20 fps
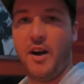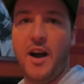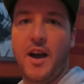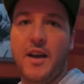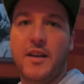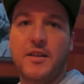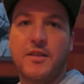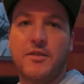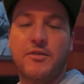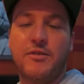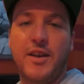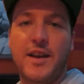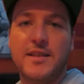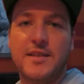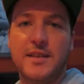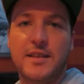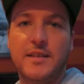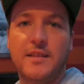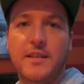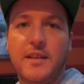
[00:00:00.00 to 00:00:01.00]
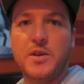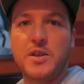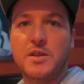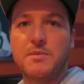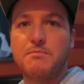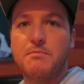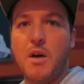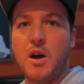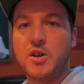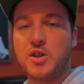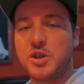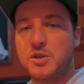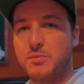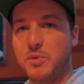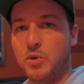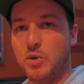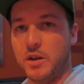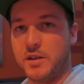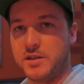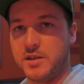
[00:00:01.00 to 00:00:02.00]
fire confetti, which is much
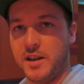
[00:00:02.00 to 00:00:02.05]
smaller.